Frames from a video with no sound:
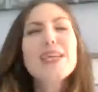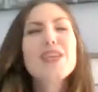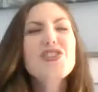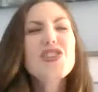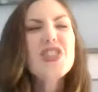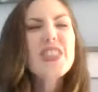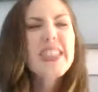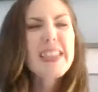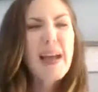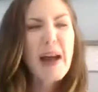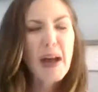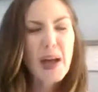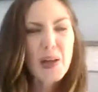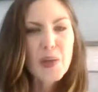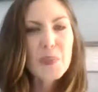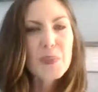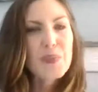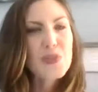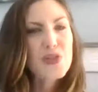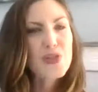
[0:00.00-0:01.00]
just
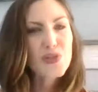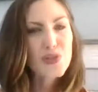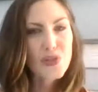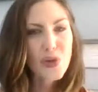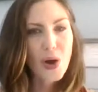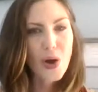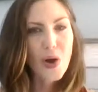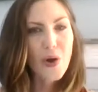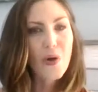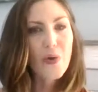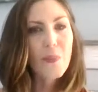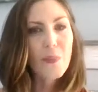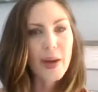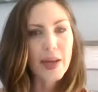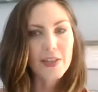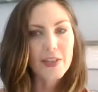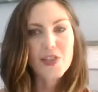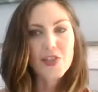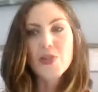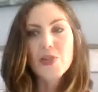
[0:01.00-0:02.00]
helps so
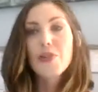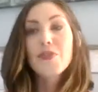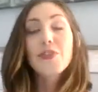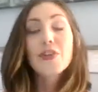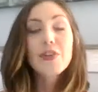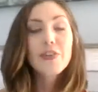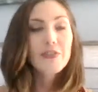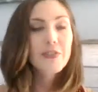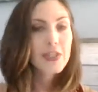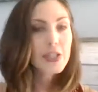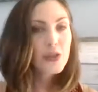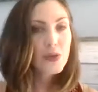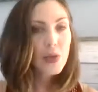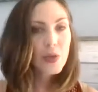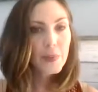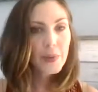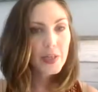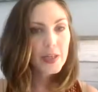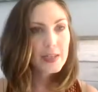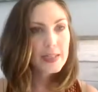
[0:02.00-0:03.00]
much. So if you're a
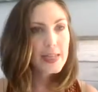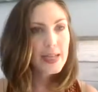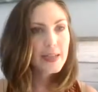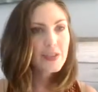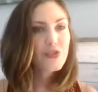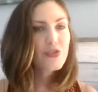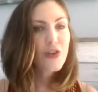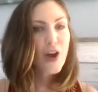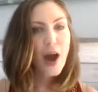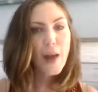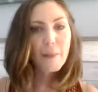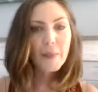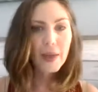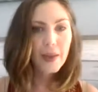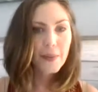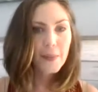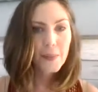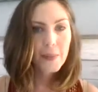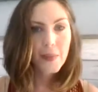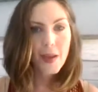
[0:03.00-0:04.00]
visual person, drop
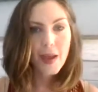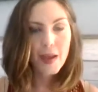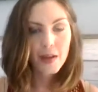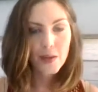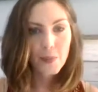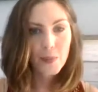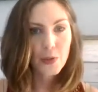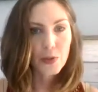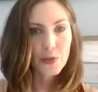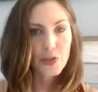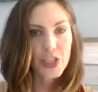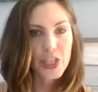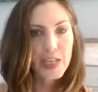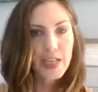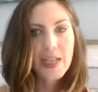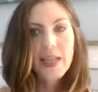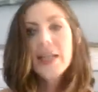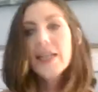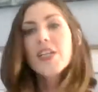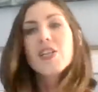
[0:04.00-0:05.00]
me an
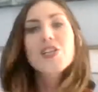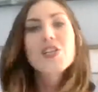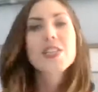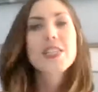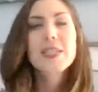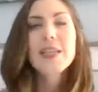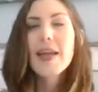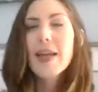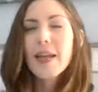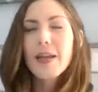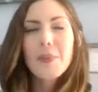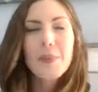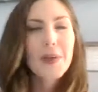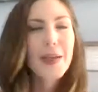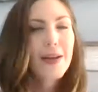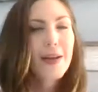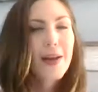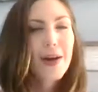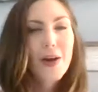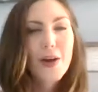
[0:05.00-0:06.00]
emoji, just letting
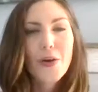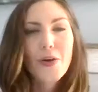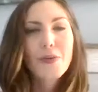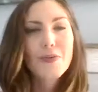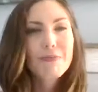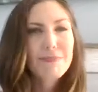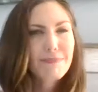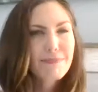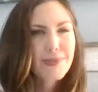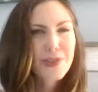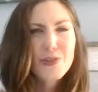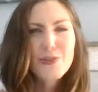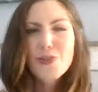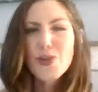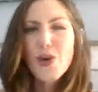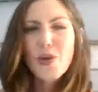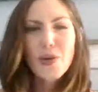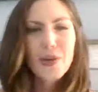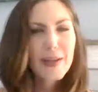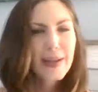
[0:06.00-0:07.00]
me know you
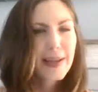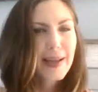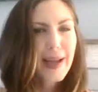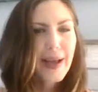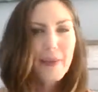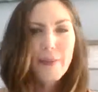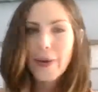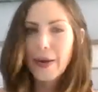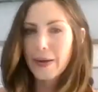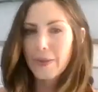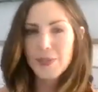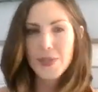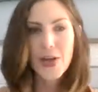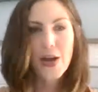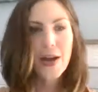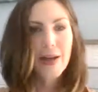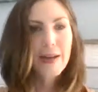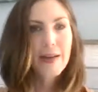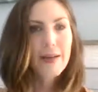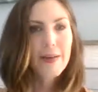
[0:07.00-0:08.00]
totally get what I'm
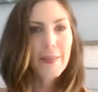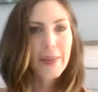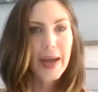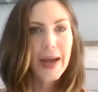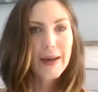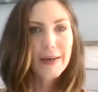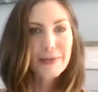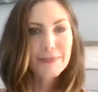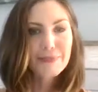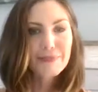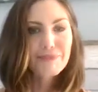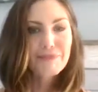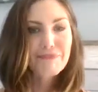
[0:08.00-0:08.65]
talking about.